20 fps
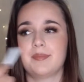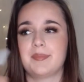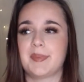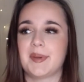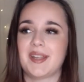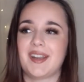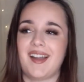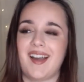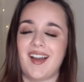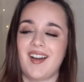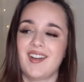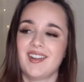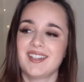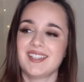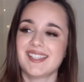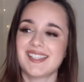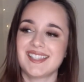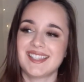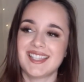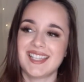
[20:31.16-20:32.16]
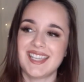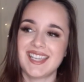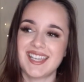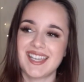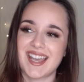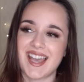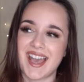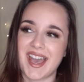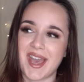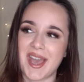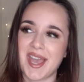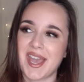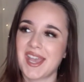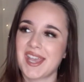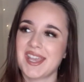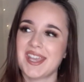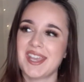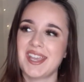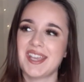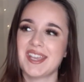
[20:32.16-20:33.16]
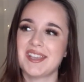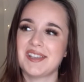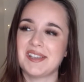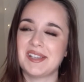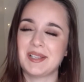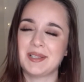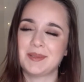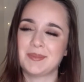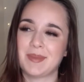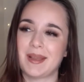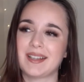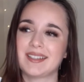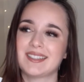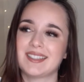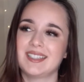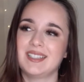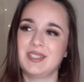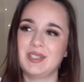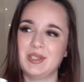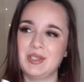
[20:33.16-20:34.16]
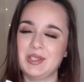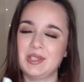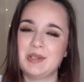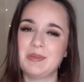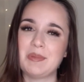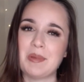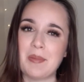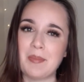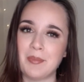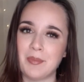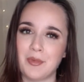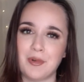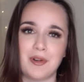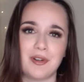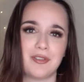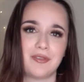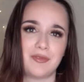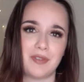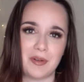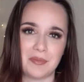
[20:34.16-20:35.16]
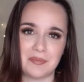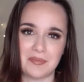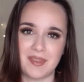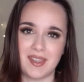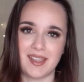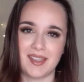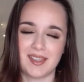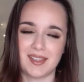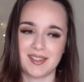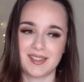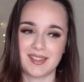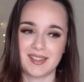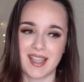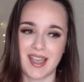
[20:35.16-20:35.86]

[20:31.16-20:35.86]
But honestly, I expected a little bit more from this.